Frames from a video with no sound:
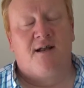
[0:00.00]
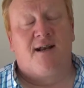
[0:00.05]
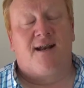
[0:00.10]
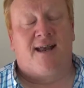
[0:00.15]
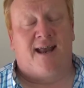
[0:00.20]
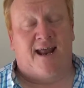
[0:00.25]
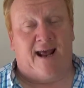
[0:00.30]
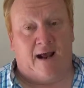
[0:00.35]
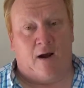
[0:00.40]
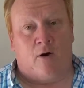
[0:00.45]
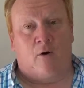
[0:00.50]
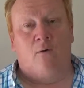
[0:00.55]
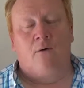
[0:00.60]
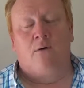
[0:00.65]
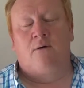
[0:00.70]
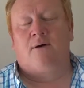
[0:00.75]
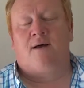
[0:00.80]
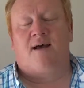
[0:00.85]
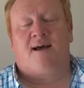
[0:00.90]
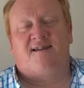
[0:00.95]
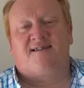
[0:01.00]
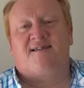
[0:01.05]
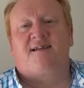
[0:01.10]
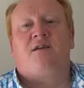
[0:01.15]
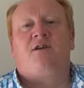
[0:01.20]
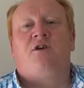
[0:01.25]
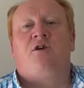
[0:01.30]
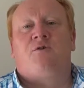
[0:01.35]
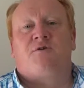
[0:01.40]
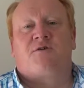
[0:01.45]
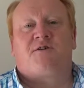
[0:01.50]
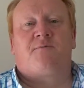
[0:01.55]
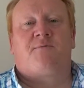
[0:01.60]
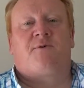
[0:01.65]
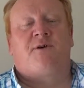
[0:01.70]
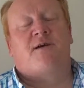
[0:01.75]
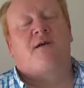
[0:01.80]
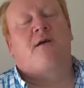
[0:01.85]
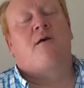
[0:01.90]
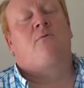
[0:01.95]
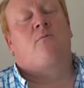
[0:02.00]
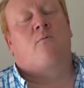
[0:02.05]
now as it used to be